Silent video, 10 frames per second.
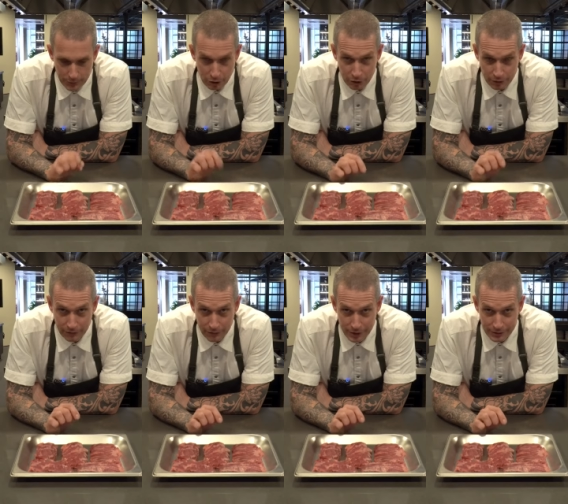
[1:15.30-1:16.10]
you're not
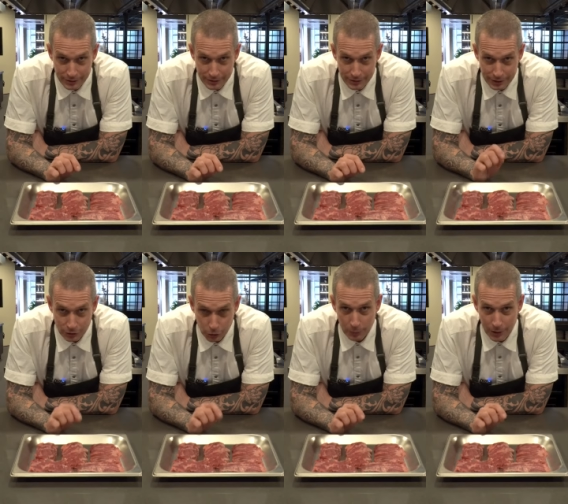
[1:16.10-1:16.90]
going to find this in
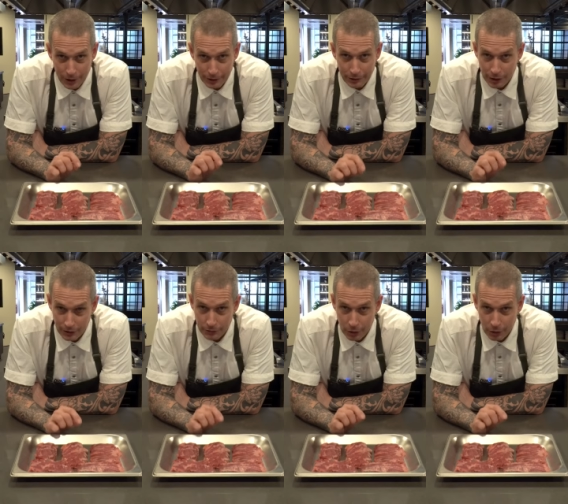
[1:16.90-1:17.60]
the supermarket. You're going to have to